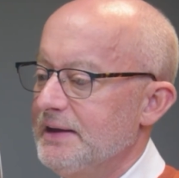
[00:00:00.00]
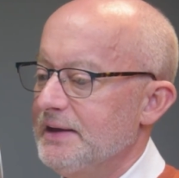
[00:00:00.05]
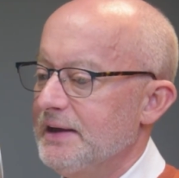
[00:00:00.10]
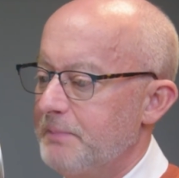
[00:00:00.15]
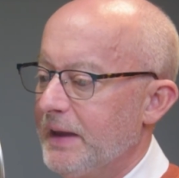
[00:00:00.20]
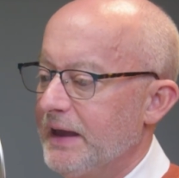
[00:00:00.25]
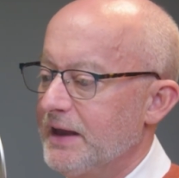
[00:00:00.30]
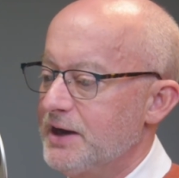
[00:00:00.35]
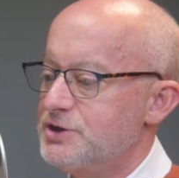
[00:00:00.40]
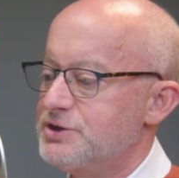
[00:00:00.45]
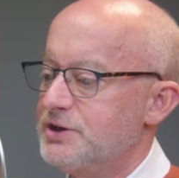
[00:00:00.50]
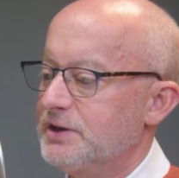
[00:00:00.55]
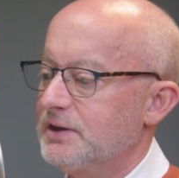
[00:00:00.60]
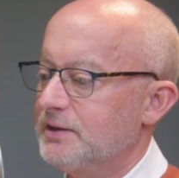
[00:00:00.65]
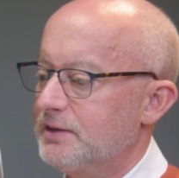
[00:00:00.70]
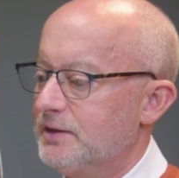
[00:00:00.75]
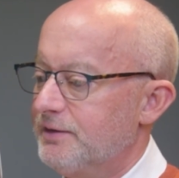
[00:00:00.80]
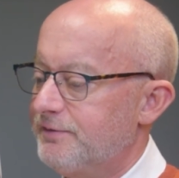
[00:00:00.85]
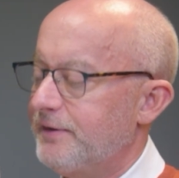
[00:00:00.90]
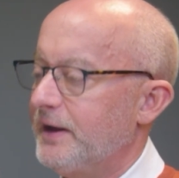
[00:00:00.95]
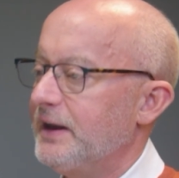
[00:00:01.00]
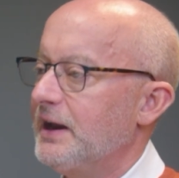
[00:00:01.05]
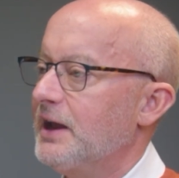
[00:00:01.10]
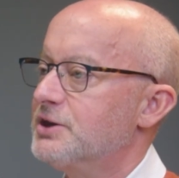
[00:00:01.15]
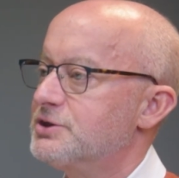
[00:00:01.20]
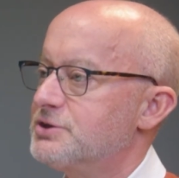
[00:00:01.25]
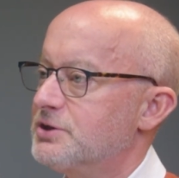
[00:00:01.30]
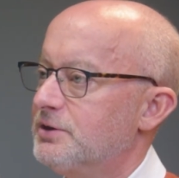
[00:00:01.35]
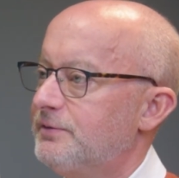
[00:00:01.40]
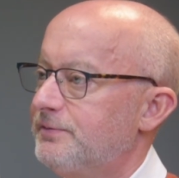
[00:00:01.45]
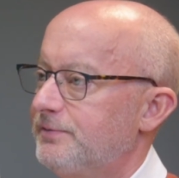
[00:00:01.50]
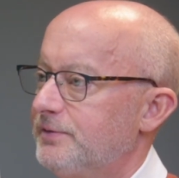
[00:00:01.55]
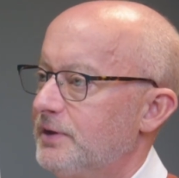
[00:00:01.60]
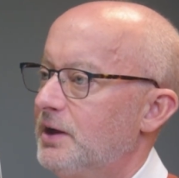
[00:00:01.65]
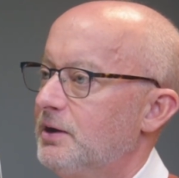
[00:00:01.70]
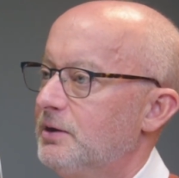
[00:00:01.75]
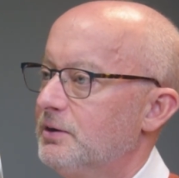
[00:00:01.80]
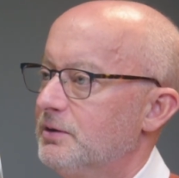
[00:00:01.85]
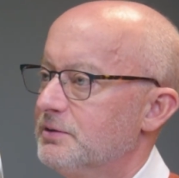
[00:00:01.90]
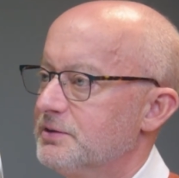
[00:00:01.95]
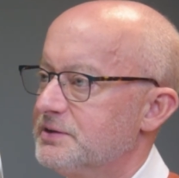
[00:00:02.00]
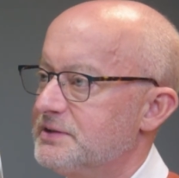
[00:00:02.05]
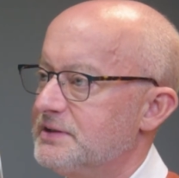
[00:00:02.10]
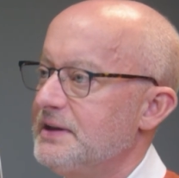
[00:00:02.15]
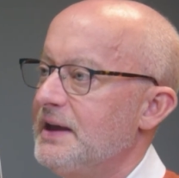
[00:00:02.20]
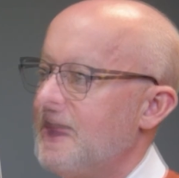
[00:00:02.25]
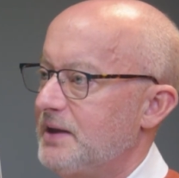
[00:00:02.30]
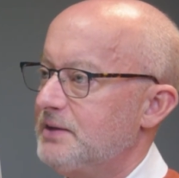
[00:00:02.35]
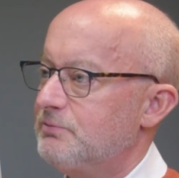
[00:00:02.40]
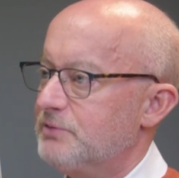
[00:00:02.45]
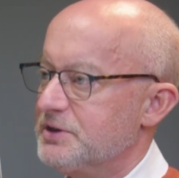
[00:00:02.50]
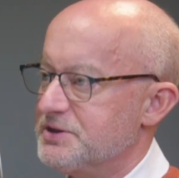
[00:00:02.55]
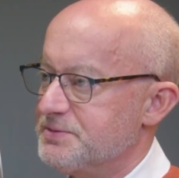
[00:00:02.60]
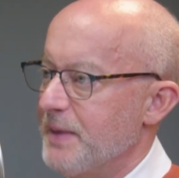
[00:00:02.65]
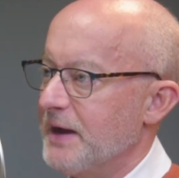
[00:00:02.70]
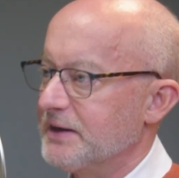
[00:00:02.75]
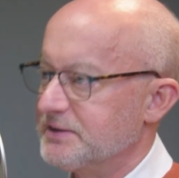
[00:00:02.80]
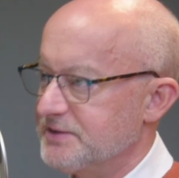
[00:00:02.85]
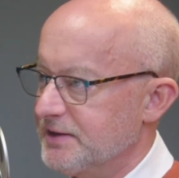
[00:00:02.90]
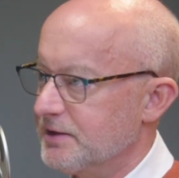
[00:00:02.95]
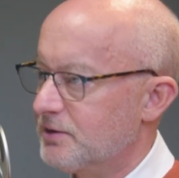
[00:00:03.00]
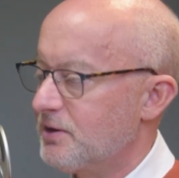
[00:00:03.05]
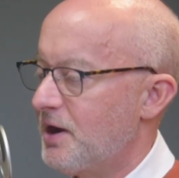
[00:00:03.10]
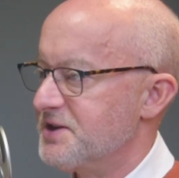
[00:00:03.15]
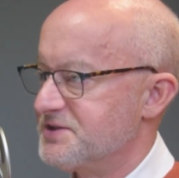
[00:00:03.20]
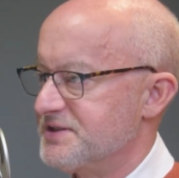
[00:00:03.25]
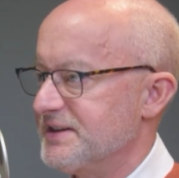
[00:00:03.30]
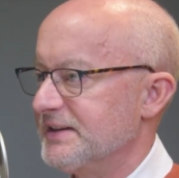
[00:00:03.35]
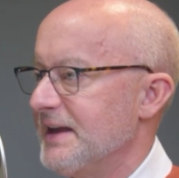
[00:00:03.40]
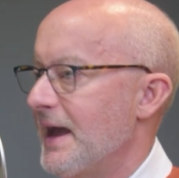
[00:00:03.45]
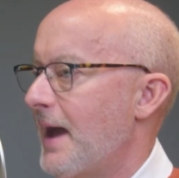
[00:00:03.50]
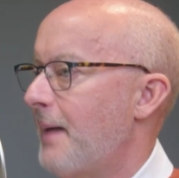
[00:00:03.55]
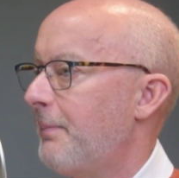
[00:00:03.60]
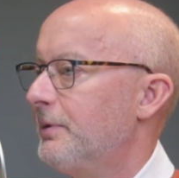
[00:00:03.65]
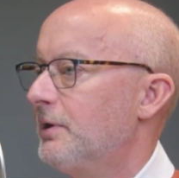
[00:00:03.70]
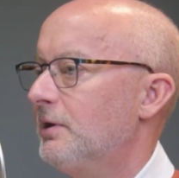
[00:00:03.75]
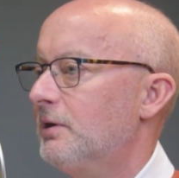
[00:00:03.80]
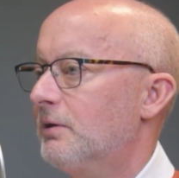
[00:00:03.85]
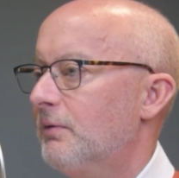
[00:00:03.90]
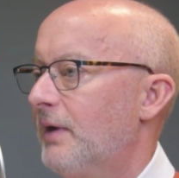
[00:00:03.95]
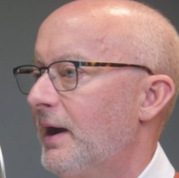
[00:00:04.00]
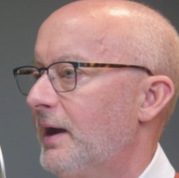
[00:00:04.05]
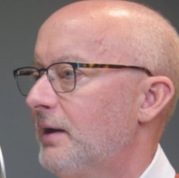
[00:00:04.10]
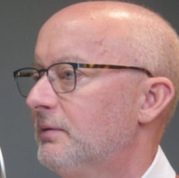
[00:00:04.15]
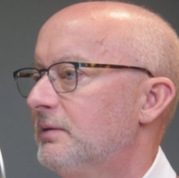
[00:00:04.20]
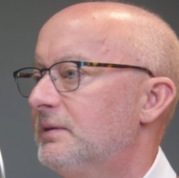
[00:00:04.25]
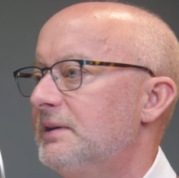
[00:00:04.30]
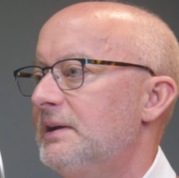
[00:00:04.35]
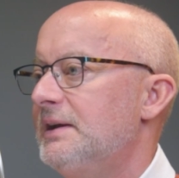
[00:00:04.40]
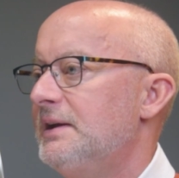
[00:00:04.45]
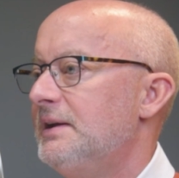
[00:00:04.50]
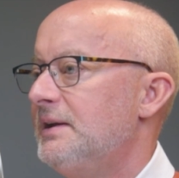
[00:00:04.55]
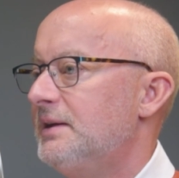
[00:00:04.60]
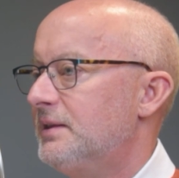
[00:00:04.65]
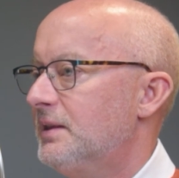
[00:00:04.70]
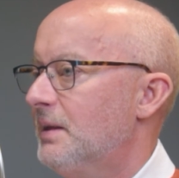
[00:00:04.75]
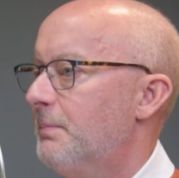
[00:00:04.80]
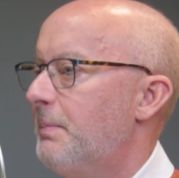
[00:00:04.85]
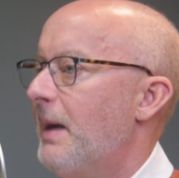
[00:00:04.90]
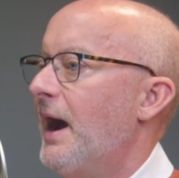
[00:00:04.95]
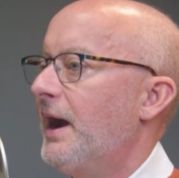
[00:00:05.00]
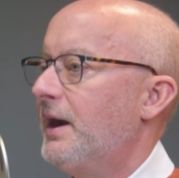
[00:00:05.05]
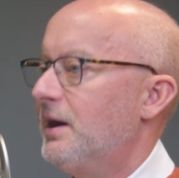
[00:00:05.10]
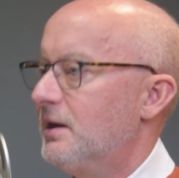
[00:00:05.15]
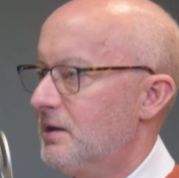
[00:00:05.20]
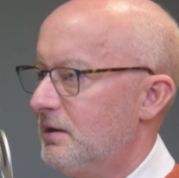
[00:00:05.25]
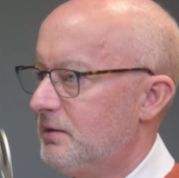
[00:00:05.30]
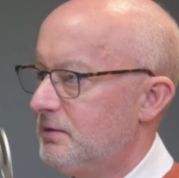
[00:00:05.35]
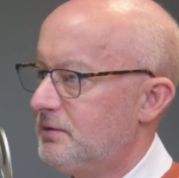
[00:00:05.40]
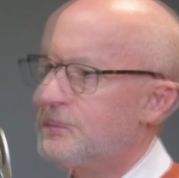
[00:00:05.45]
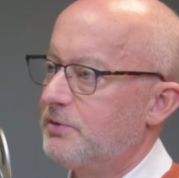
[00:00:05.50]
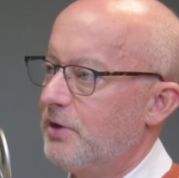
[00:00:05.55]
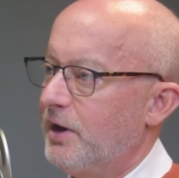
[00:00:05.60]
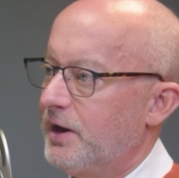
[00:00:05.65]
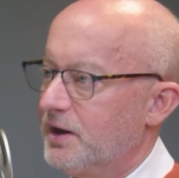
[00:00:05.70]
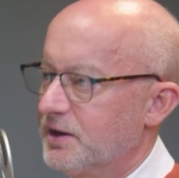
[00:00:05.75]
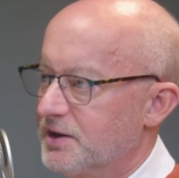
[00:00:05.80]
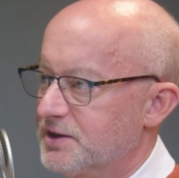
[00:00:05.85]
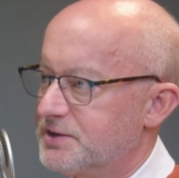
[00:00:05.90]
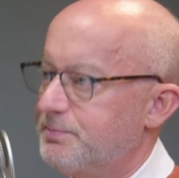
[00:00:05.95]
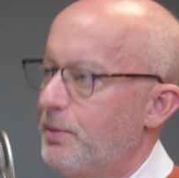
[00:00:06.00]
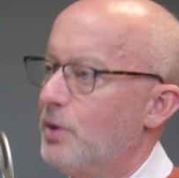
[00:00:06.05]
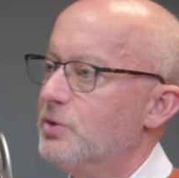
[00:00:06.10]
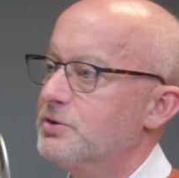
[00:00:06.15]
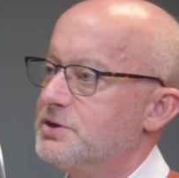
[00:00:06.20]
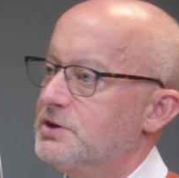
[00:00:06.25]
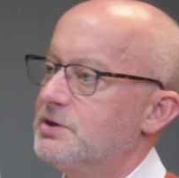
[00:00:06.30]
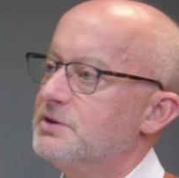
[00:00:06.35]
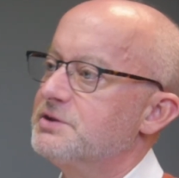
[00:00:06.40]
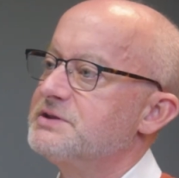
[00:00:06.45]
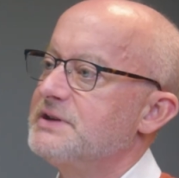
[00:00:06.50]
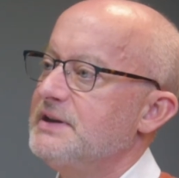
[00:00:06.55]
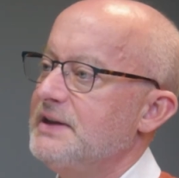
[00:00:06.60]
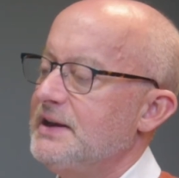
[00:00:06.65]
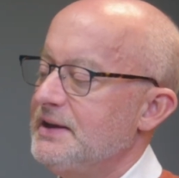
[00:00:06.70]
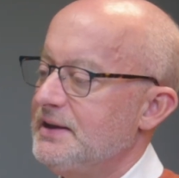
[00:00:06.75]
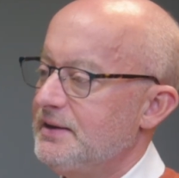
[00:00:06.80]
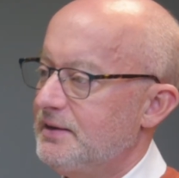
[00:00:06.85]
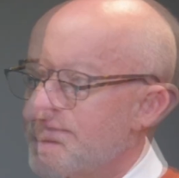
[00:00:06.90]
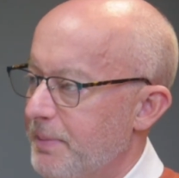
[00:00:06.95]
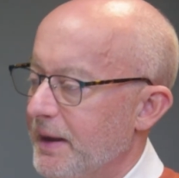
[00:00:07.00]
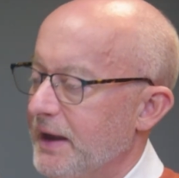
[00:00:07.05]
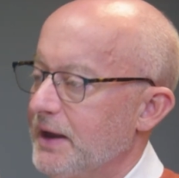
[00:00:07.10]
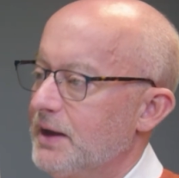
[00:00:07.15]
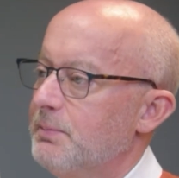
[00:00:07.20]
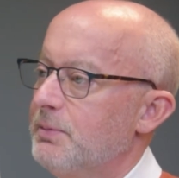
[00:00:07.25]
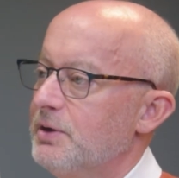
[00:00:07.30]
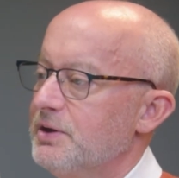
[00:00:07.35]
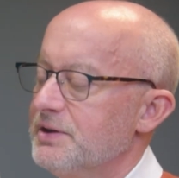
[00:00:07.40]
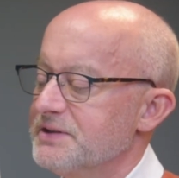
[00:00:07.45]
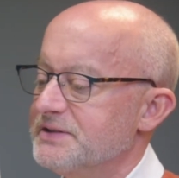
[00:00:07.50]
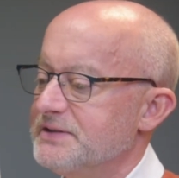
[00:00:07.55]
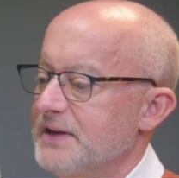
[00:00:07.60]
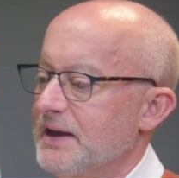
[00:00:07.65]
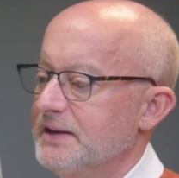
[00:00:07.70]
managing the financial flows in respect to the cost of capital around the buyer, credit exposures, the payables.